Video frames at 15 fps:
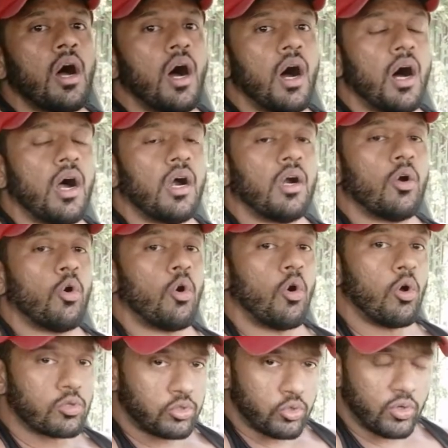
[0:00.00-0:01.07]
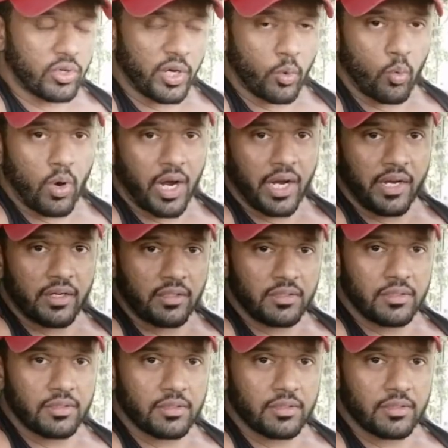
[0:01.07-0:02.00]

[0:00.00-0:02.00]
are also required.